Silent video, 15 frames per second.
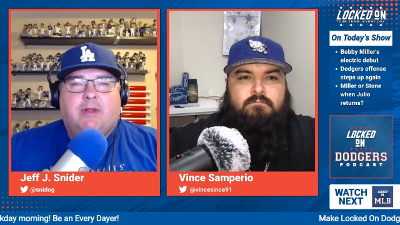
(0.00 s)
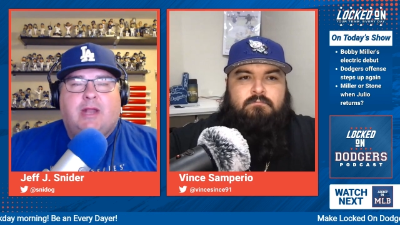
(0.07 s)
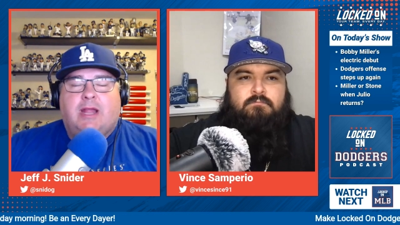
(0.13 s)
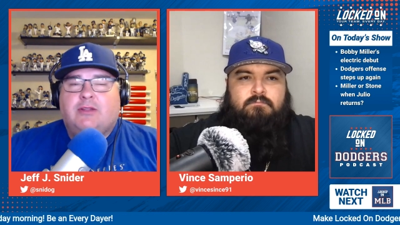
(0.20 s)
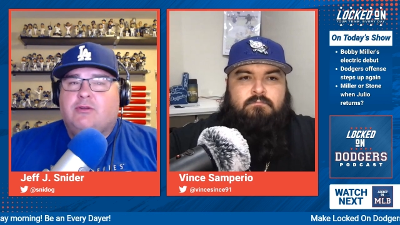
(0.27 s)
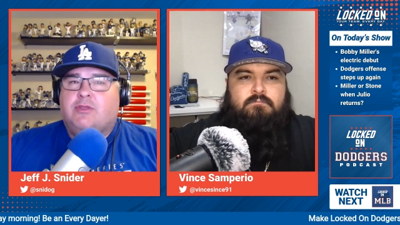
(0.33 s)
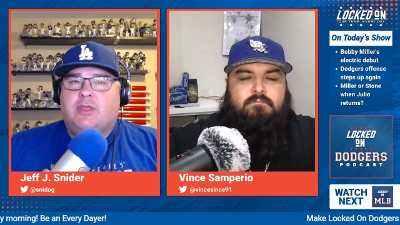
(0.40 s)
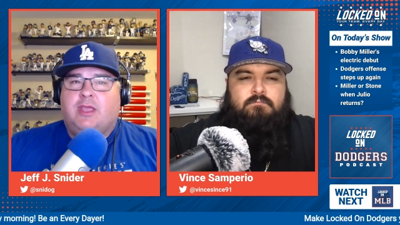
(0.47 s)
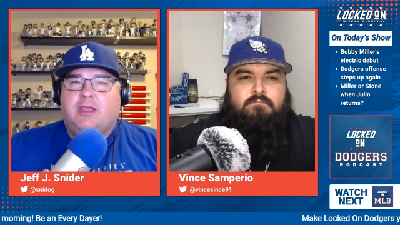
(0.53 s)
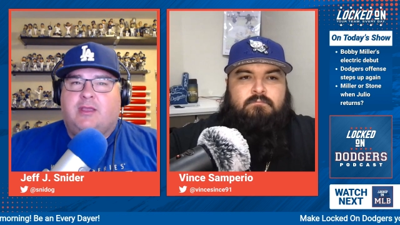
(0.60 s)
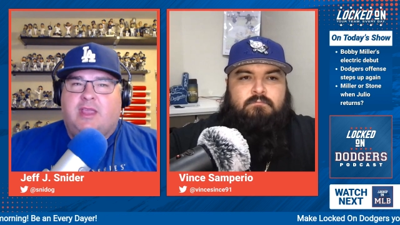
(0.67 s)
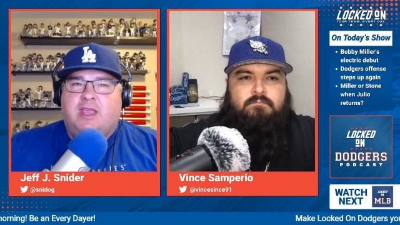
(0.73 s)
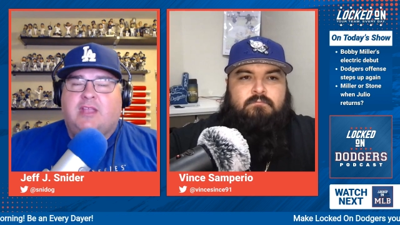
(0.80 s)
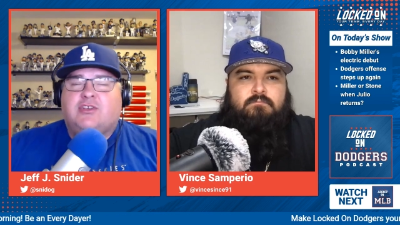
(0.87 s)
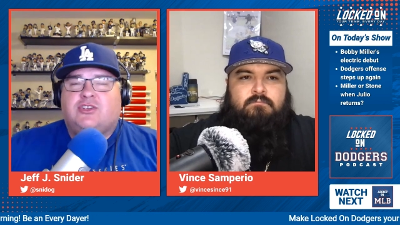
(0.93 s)
Speaker 1: but I do think
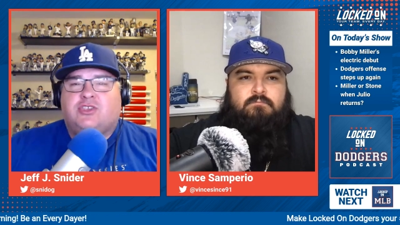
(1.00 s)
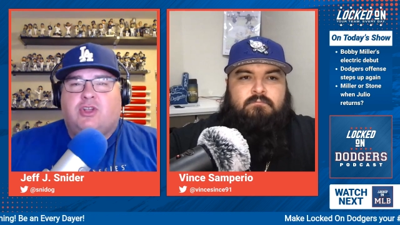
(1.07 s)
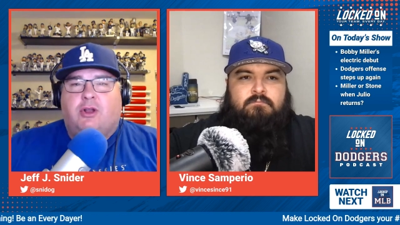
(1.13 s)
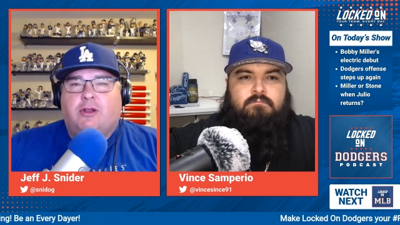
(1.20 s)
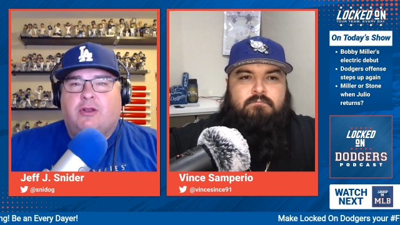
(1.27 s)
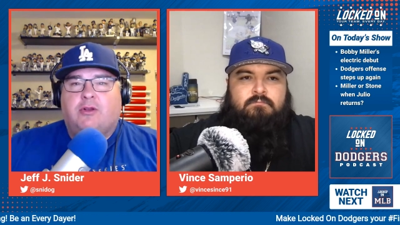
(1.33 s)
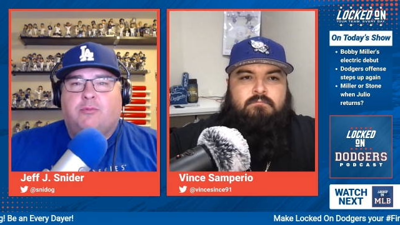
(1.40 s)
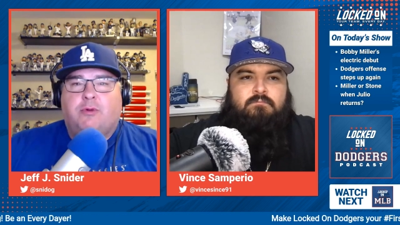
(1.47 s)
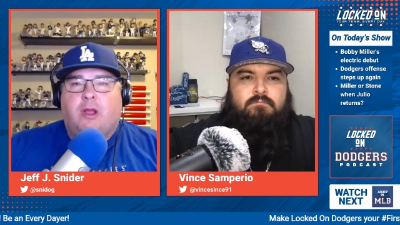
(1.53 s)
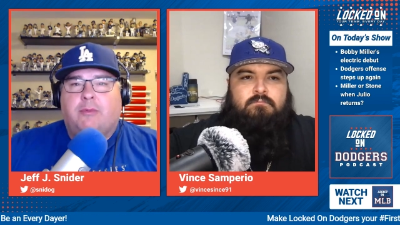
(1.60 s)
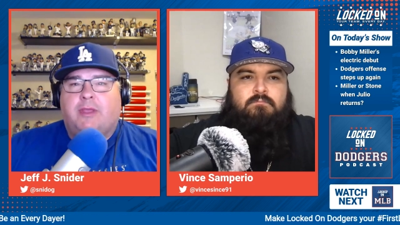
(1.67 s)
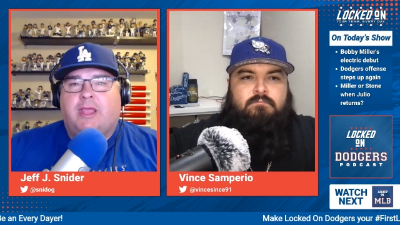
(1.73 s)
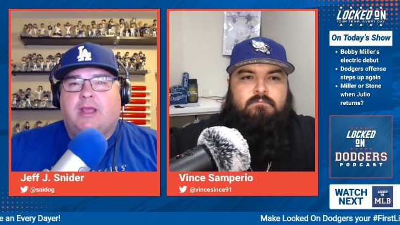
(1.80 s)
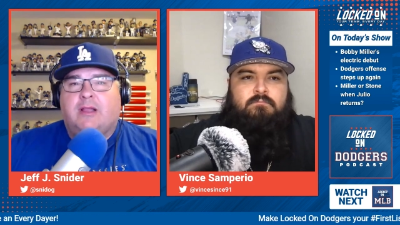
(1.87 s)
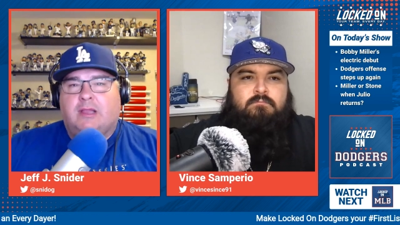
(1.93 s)
each start it'll
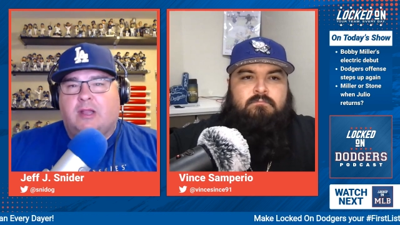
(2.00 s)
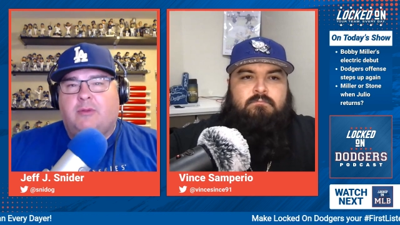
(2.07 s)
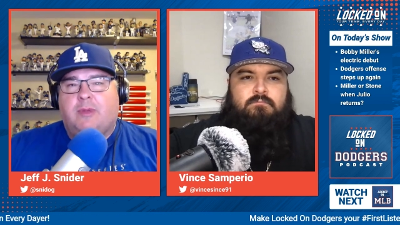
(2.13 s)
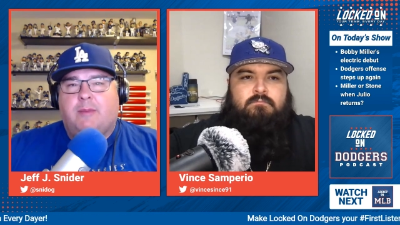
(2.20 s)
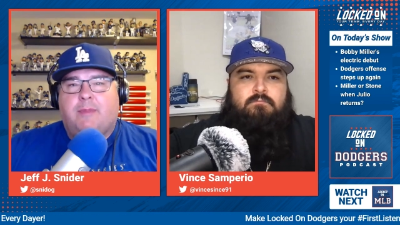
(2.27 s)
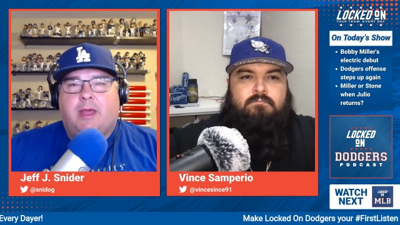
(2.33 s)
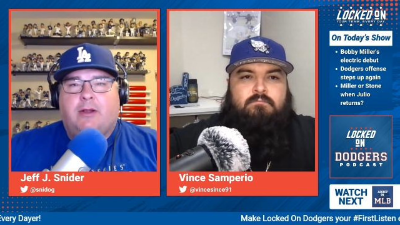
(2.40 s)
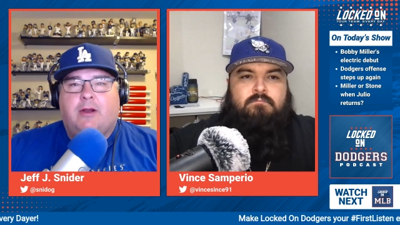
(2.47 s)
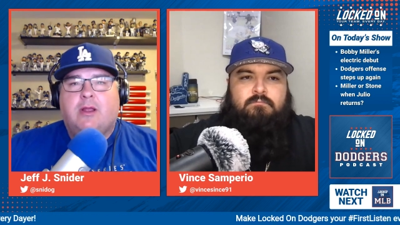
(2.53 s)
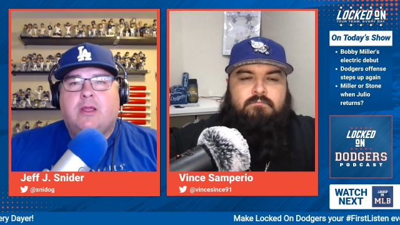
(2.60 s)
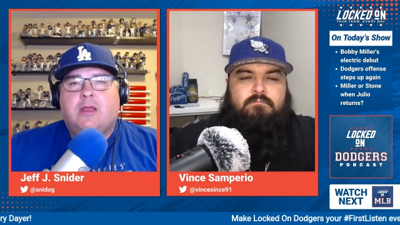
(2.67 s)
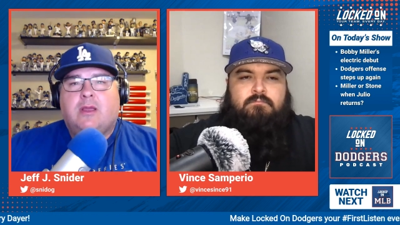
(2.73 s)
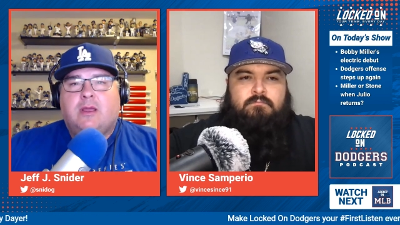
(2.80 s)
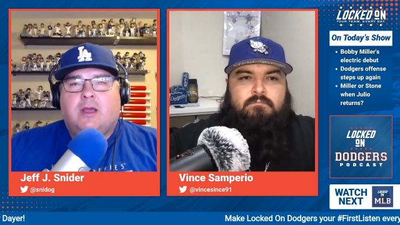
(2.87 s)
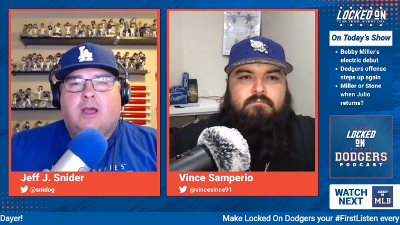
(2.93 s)
probably get a little bit better
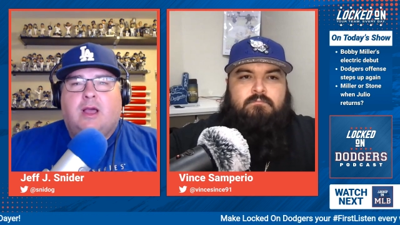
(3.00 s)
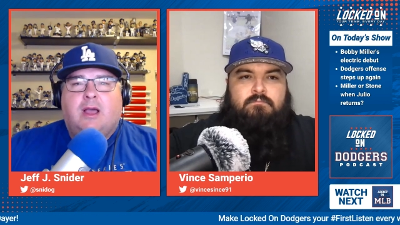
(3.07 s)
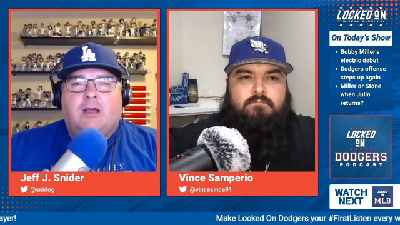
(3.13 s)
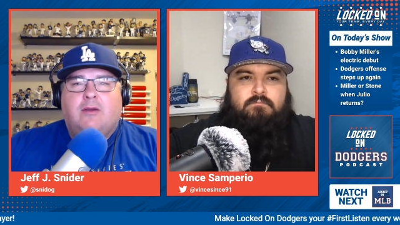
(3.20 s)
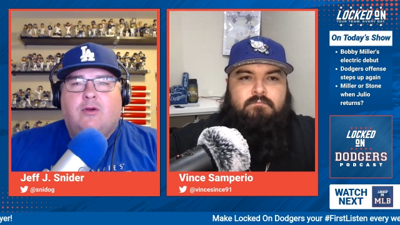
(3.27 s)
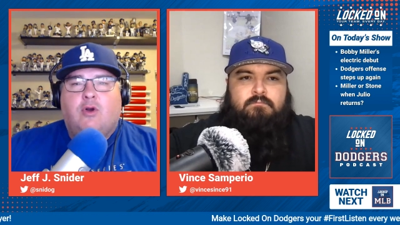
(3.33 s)
uh,